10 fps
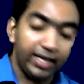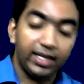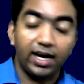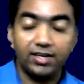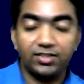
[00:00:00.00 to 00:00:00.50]

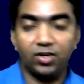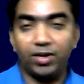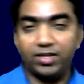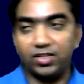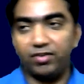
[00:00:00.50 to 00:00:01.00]
carcinoma
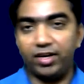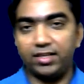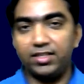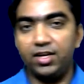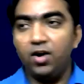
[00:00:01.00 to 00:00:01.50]

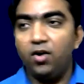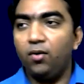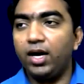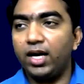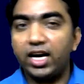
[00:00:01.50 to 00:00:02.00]
esophagus.
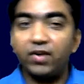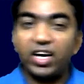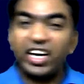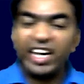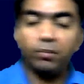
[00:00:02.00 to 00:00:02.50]
What are our
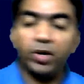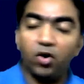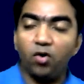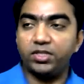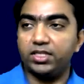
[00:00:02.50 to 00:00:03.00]
treatment
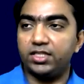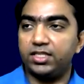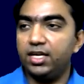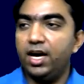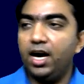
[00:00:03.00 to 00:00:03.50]
options?
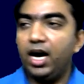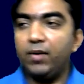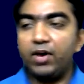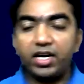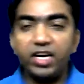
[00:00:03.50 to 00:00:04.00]
Our
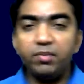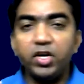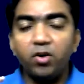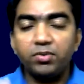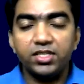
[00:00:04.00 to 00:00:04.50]
treatment
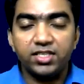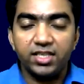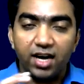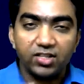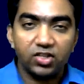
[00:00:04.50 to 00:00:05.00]
options in
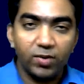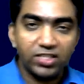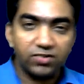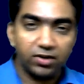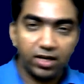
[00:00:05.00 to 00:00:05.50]
carcinoma
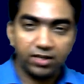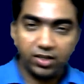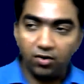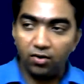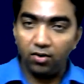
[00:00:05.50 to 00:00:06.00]
esophagus
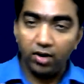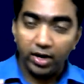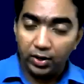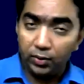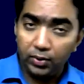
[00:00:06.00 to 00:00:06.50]

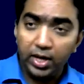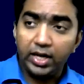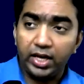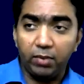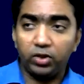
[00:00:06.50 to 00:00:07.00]
include
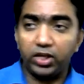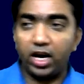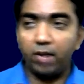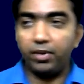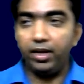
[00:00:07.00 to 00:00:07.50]

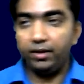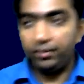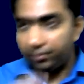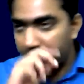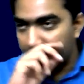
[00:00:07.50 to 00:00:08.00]
chemotherapy,
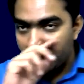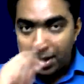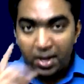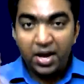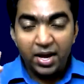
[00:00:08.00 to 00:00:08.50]

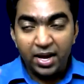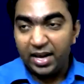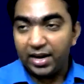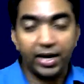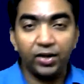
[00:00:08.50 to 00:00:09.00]

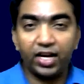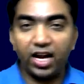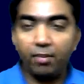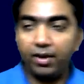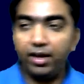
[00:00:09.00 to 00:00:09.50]

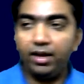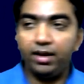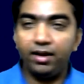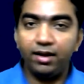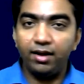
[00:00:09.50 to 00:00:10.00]
radiotherapy
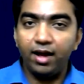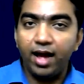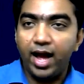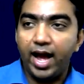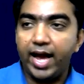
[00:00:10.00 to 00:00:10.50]

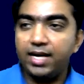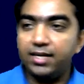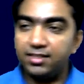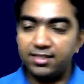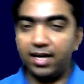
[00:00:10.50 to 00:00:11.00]
and
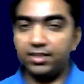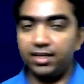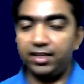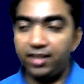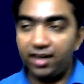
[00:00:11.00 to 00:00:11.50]
surgery,
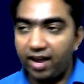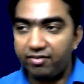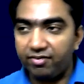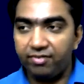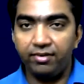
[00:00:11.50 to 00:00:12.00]
the
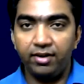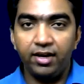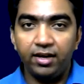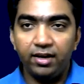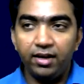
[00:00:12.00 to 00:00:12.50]
knife.
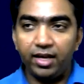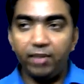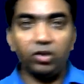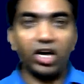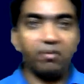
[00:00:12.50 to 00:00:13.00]

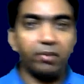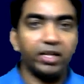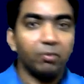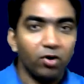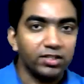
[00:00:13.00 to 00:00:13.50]
Chemotherapy, the
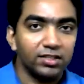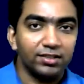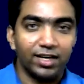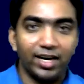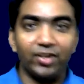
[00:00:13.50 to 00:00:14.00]
poison, the
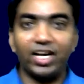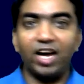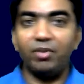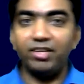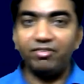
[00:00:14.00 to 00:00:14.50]
radiotherapy,
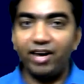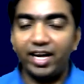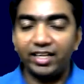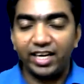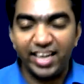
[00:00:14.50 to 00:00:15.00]
the fire, the
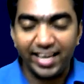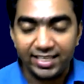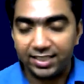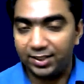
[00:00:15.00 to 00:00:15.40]
radiation.